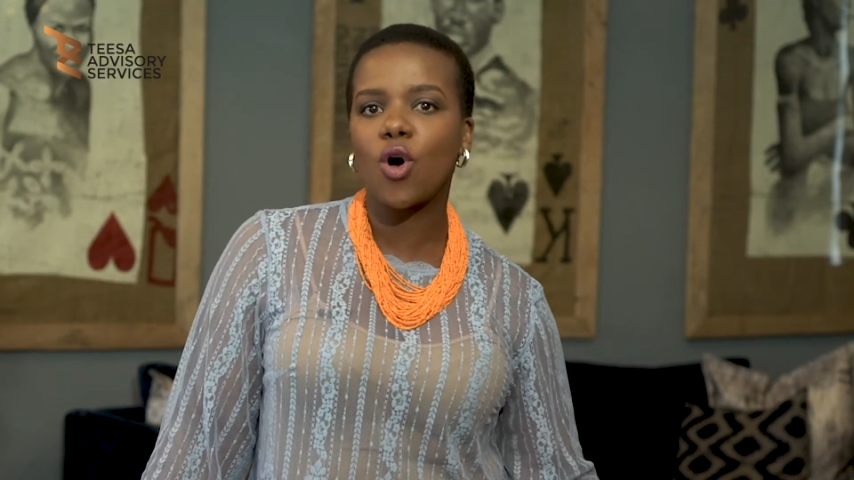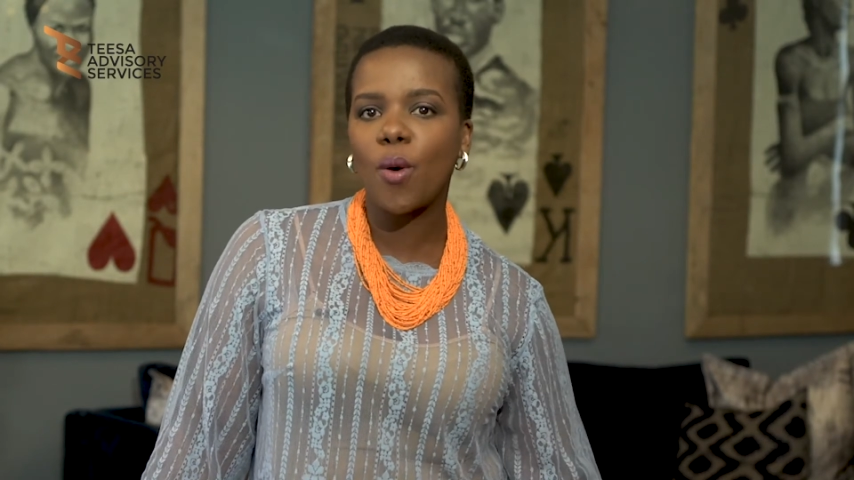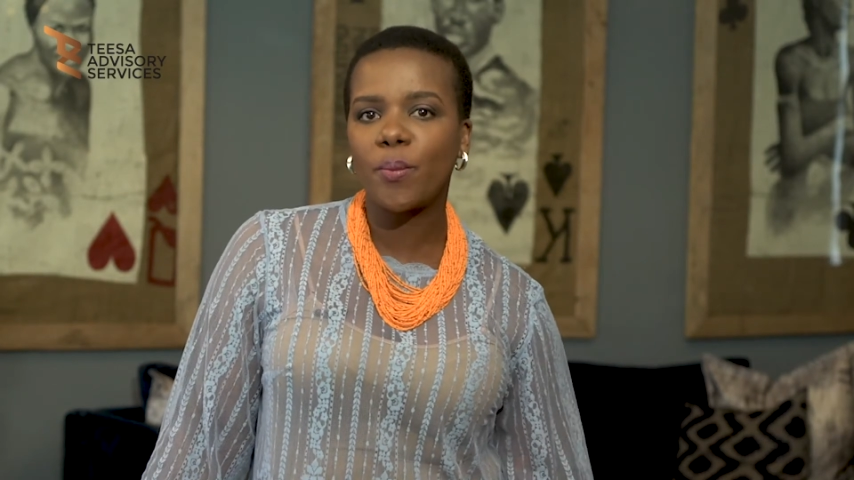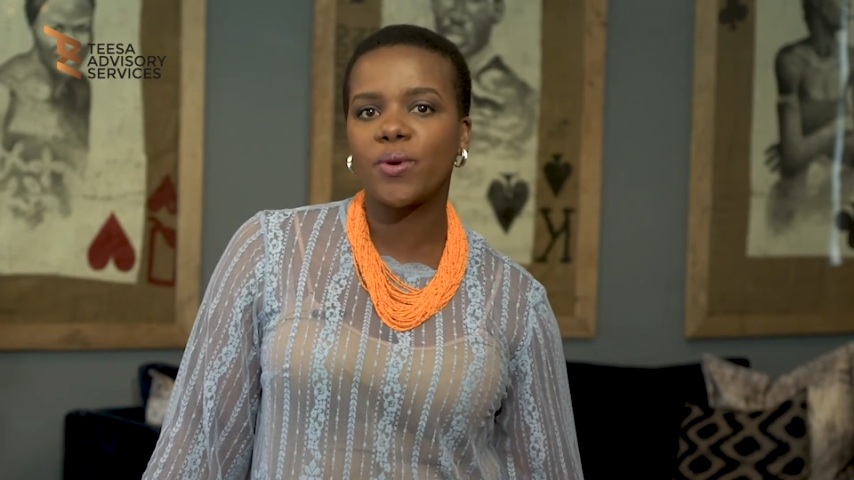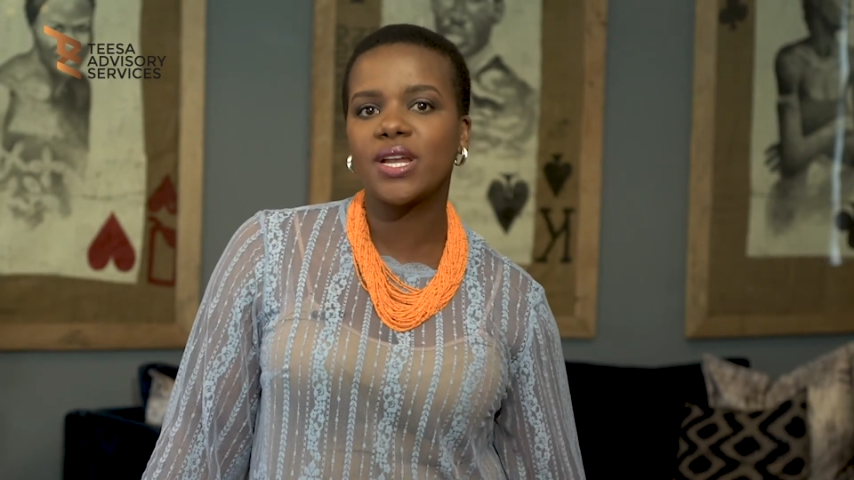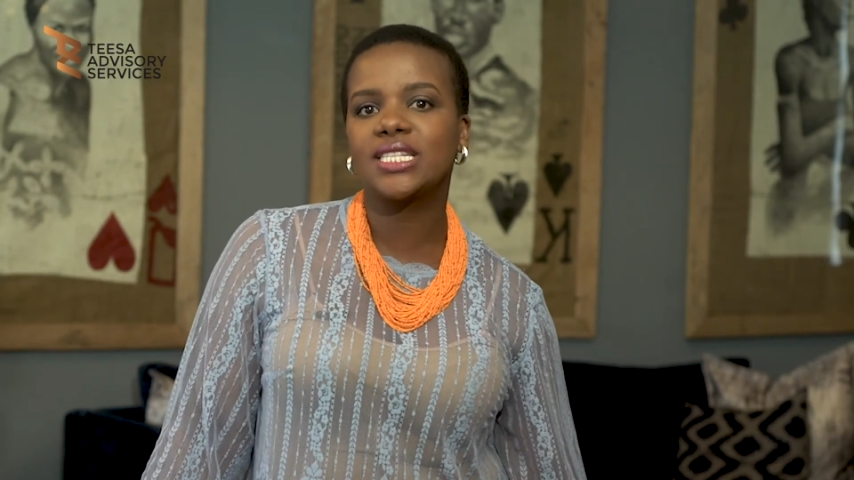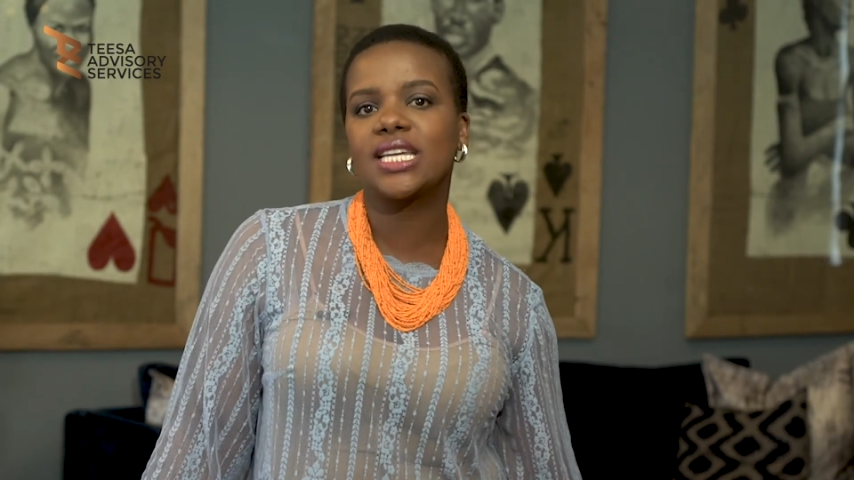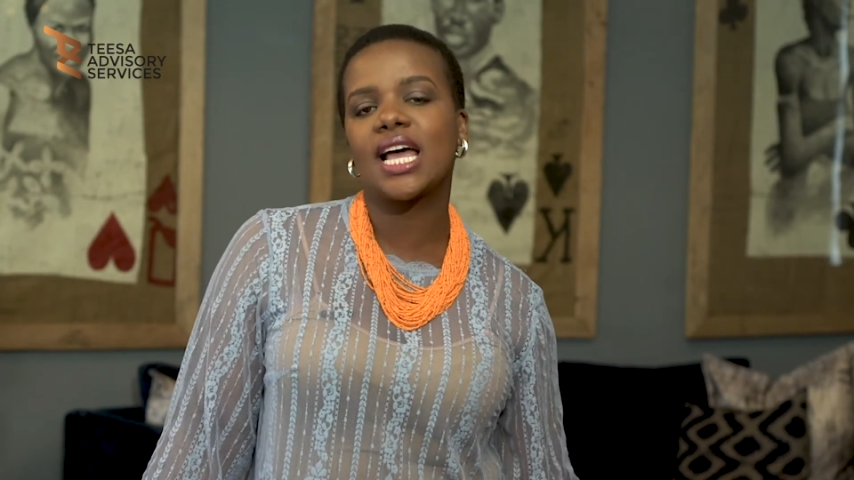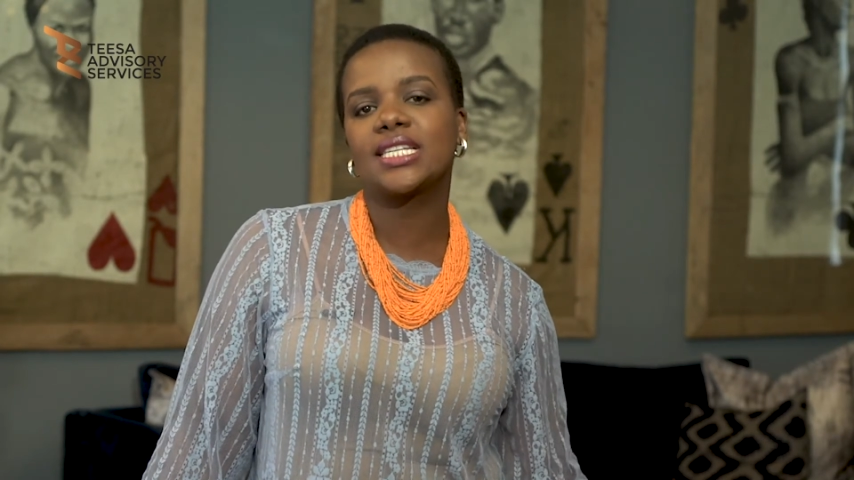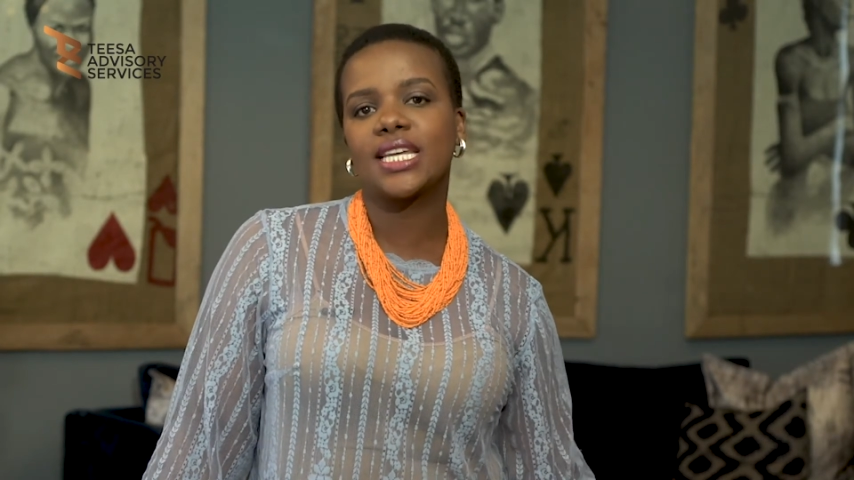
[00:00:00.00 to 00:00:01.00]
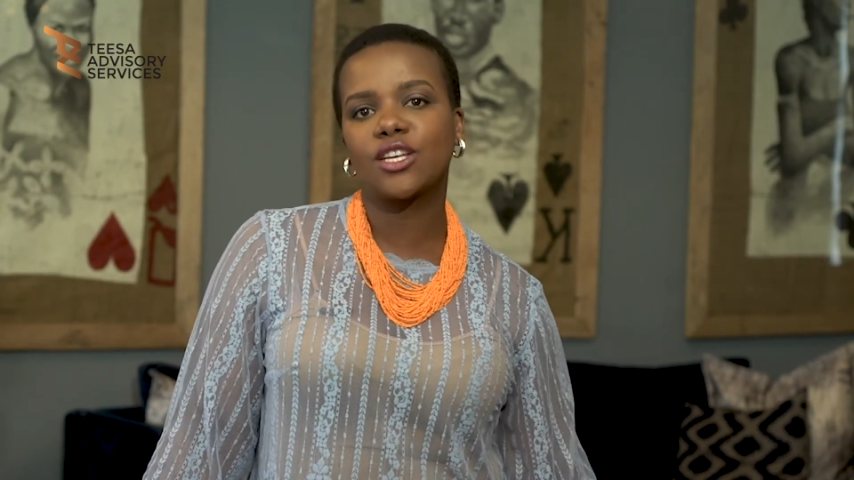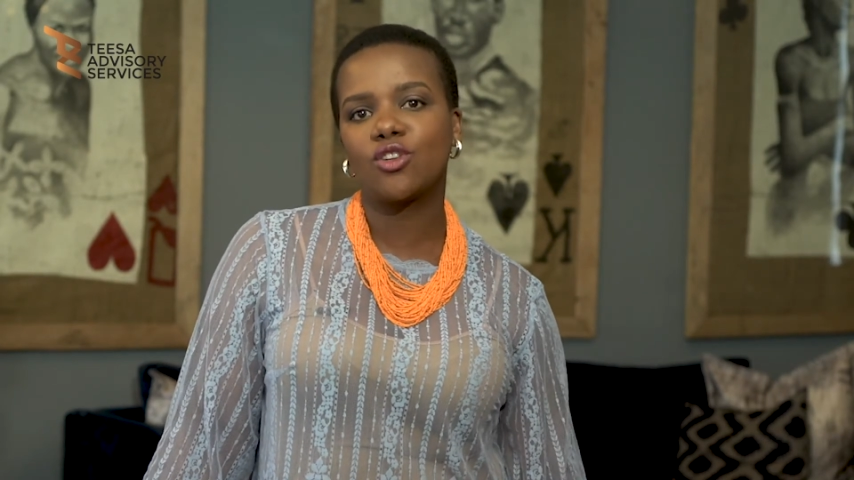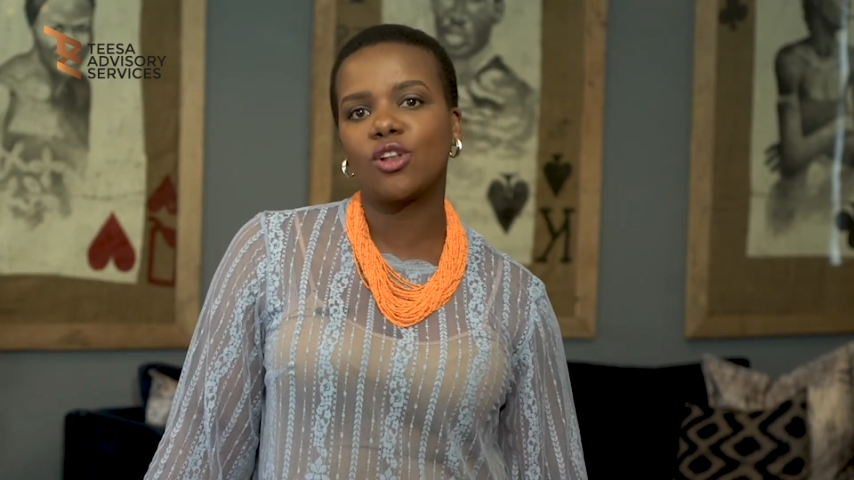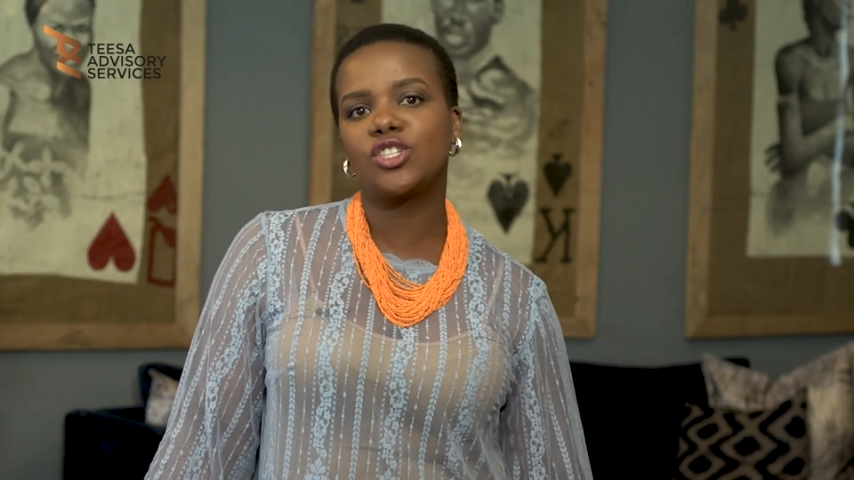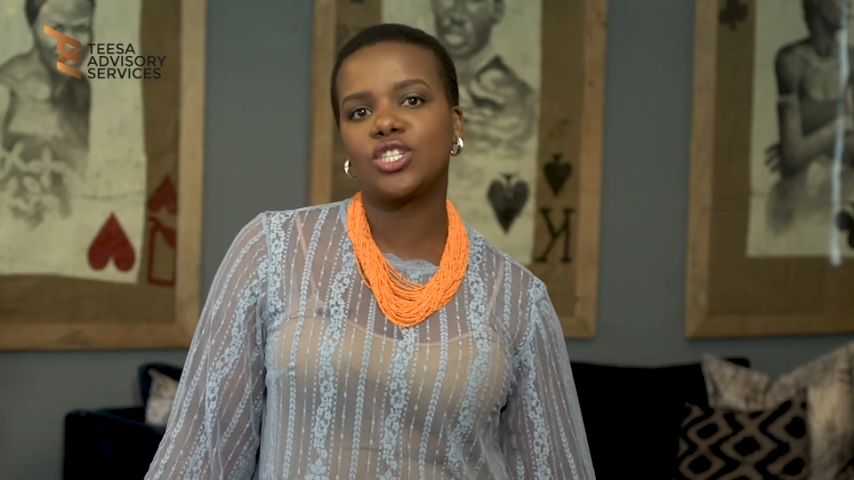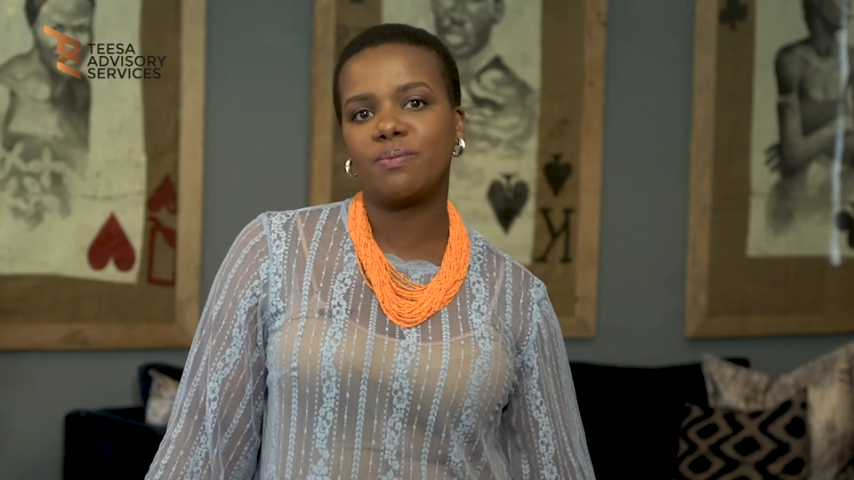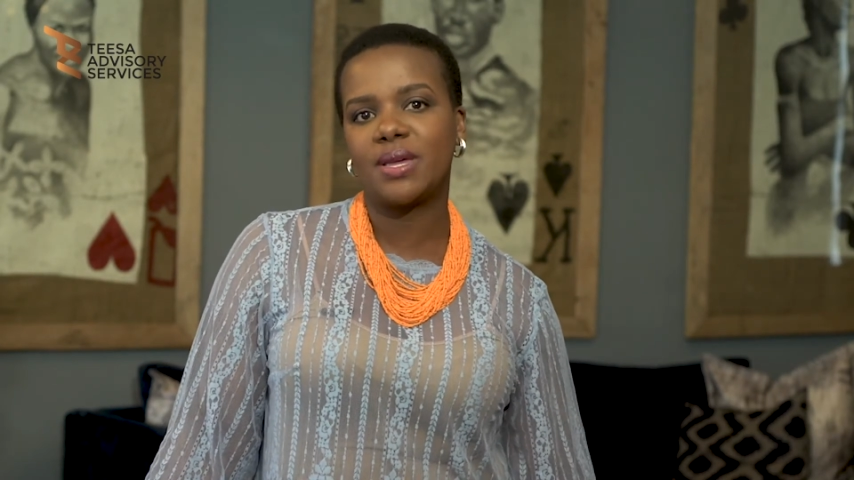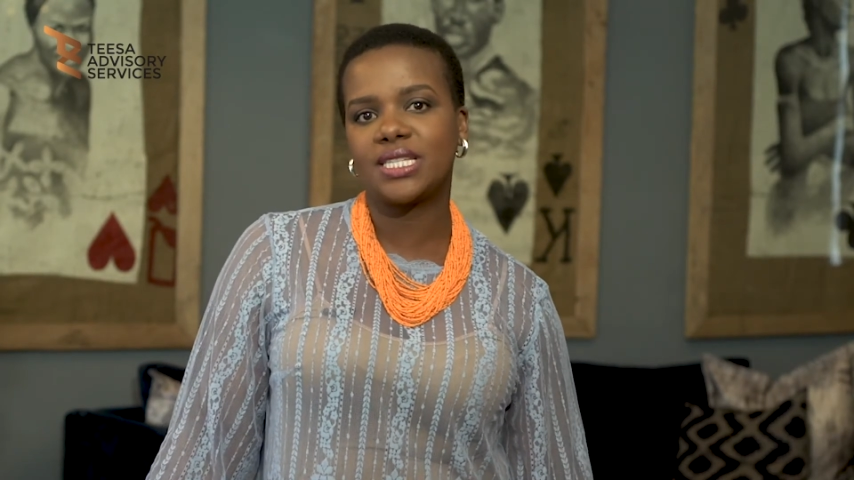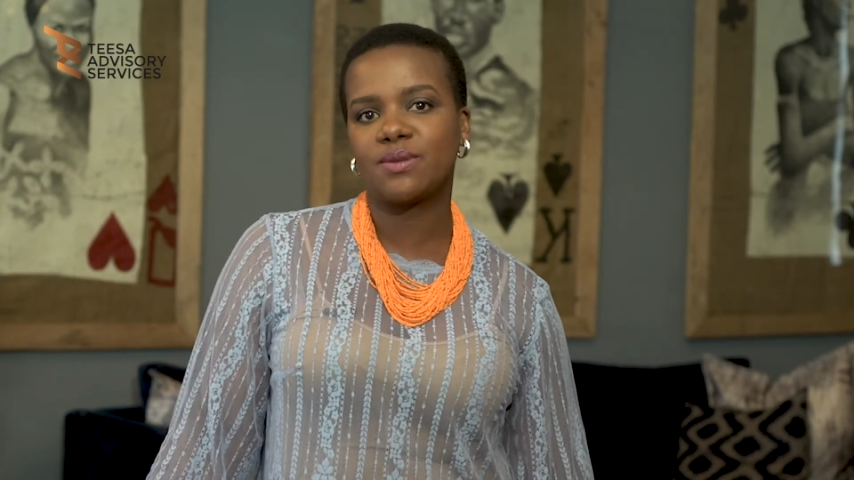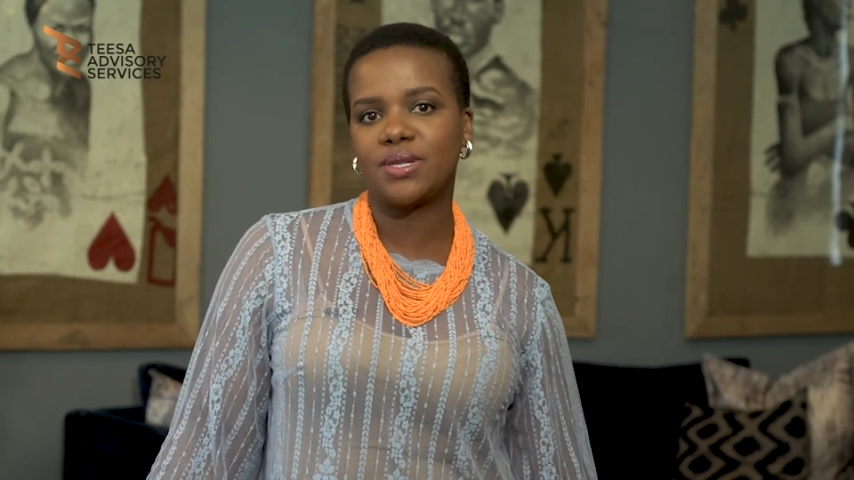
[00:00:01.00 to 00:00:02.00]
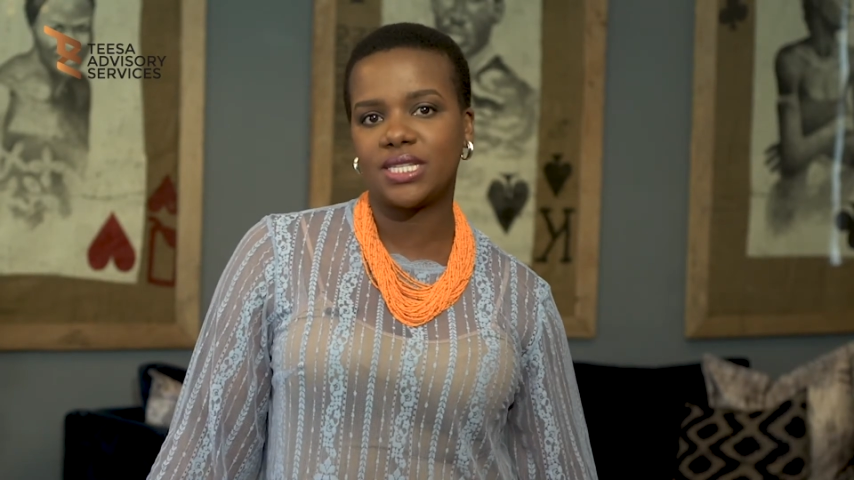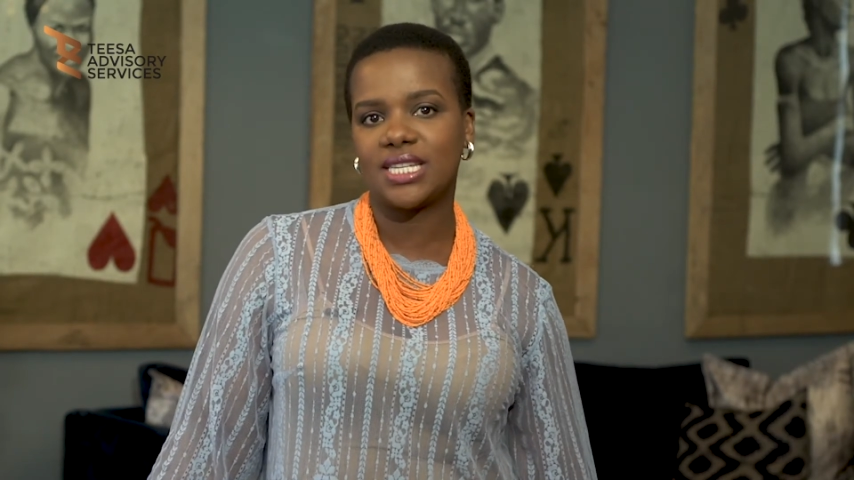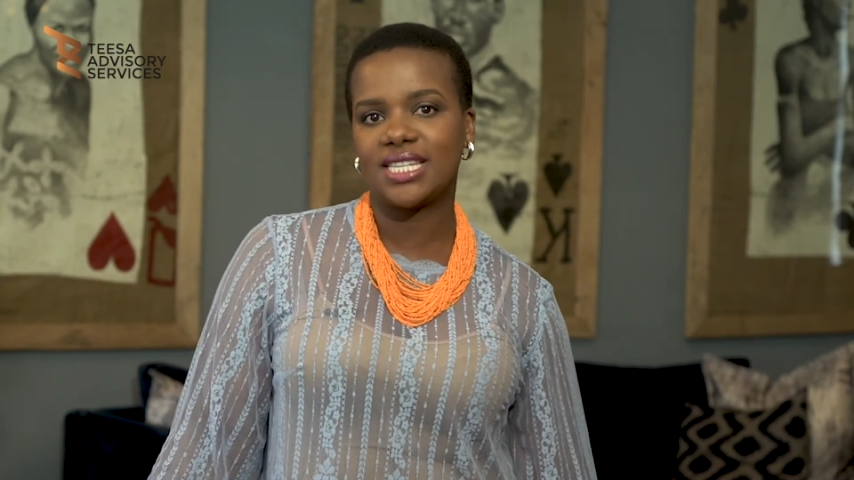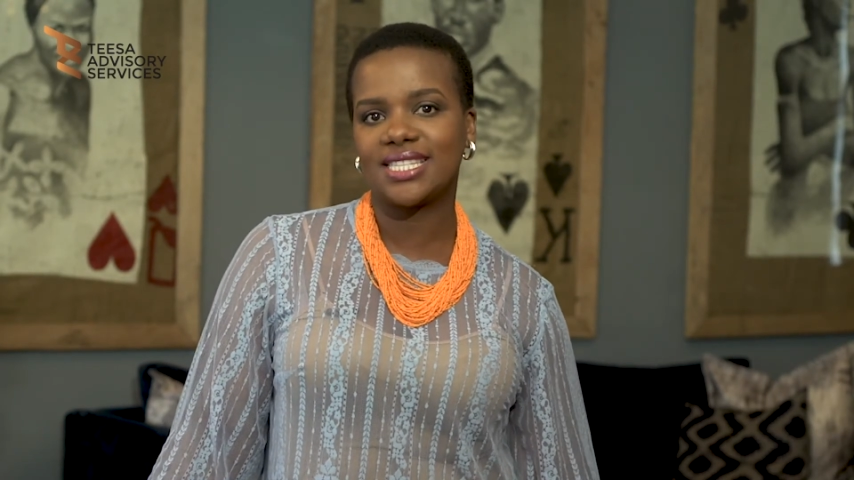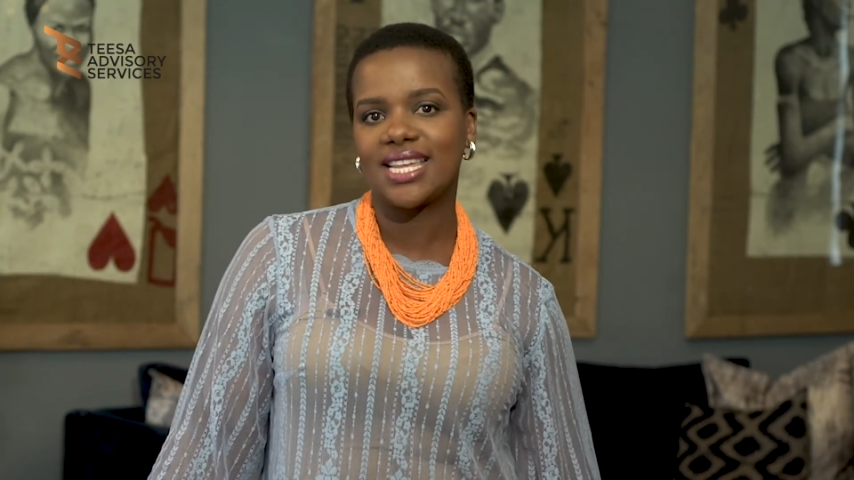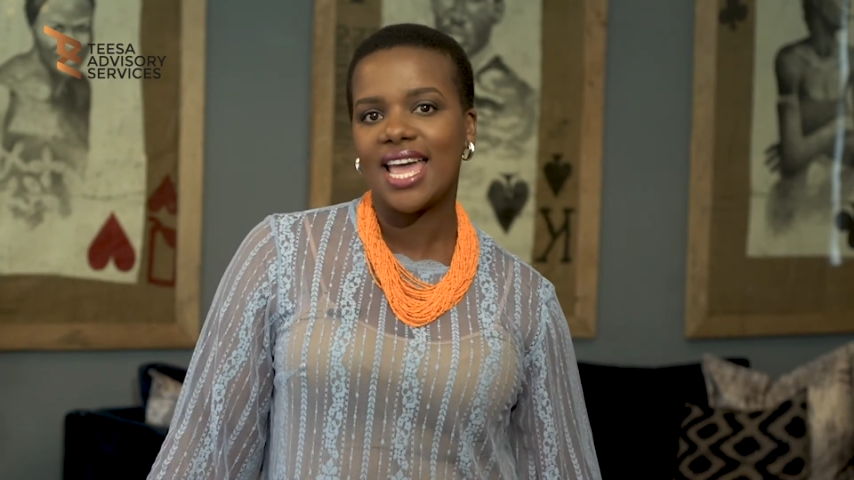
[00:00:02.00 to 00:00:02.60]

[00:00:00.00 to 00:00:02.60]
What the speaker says: operating a technology-based business.